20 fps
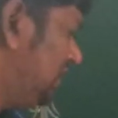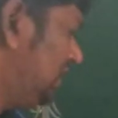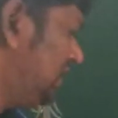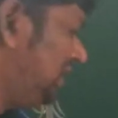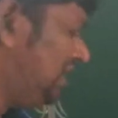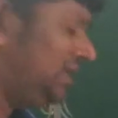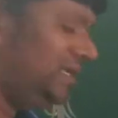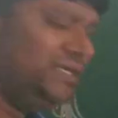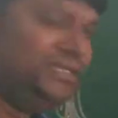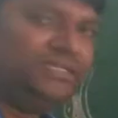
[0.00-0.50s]

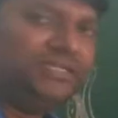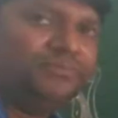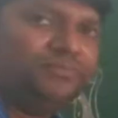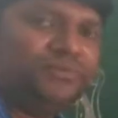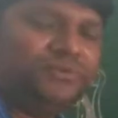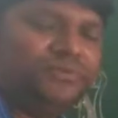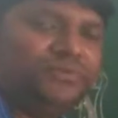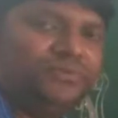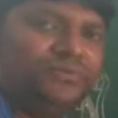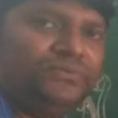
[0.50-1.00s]
And
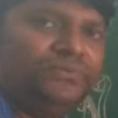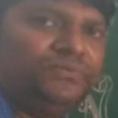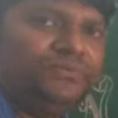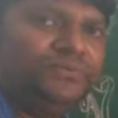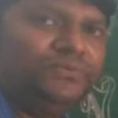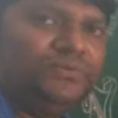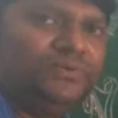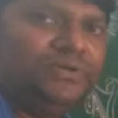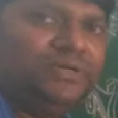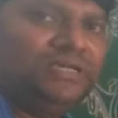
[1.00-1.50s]
number
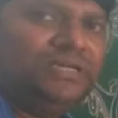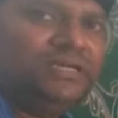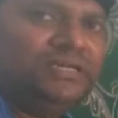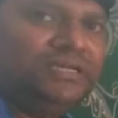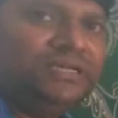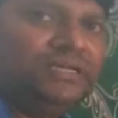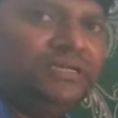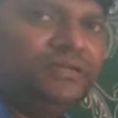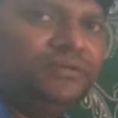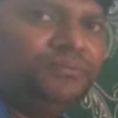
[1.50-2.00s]
2,
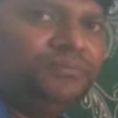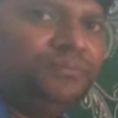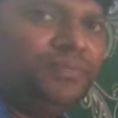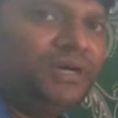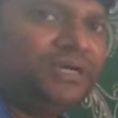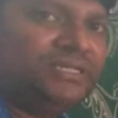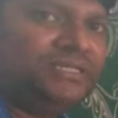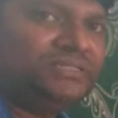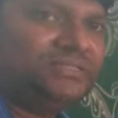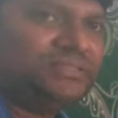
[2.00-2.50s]

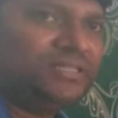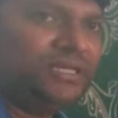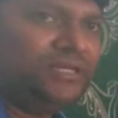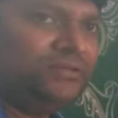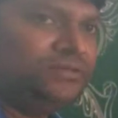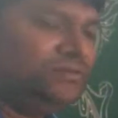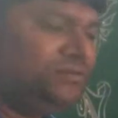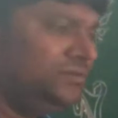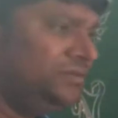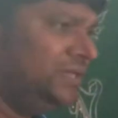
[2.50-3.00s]

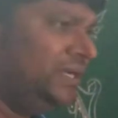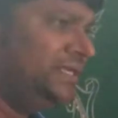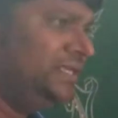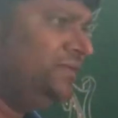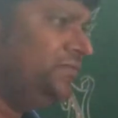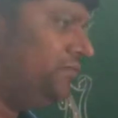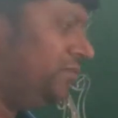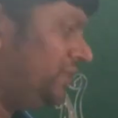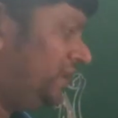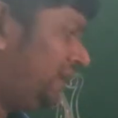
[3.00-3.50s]
Pakistan,
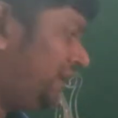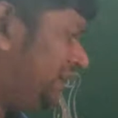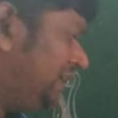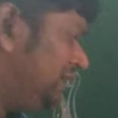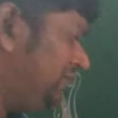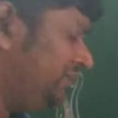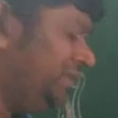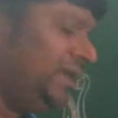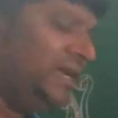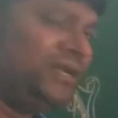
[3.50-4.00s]

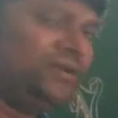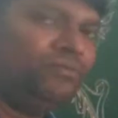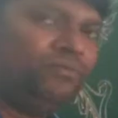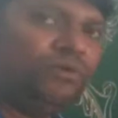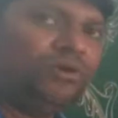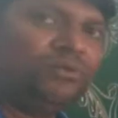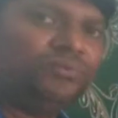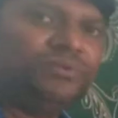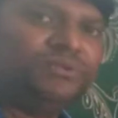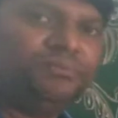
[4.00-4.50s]
1948 we had a
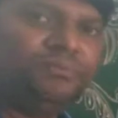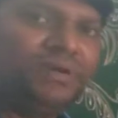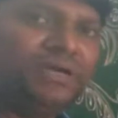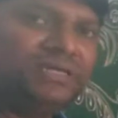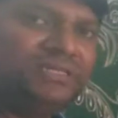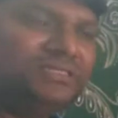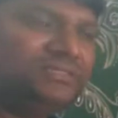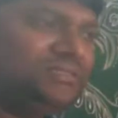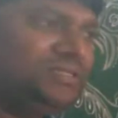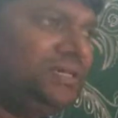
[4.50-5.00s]
war with
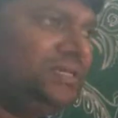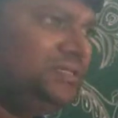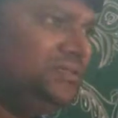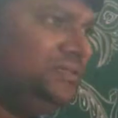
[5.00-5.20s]
Pakistan,